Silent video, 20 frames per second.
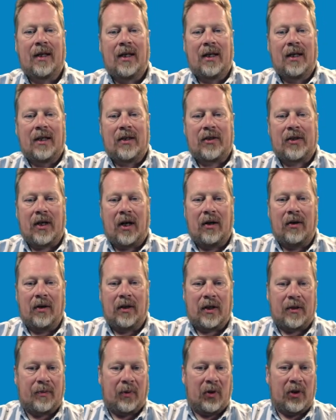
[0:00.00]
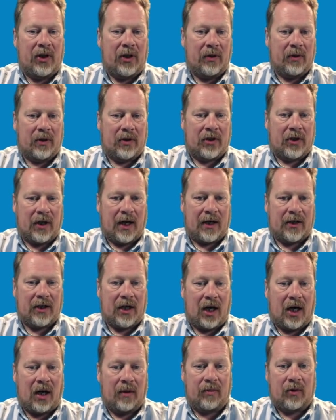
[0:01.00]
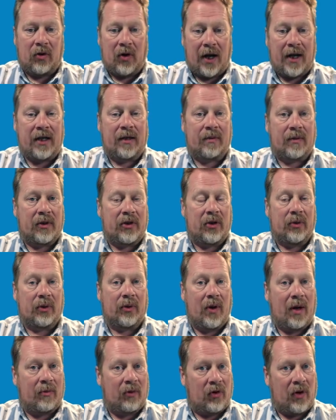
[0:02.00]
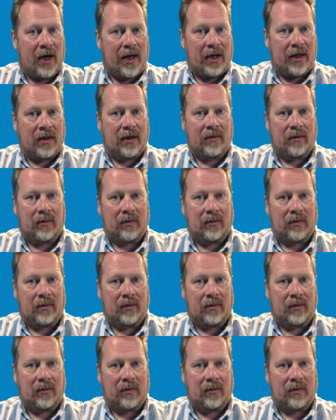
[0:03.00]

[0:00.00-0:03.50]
So at this point, you would select upgrade because you want to upgrade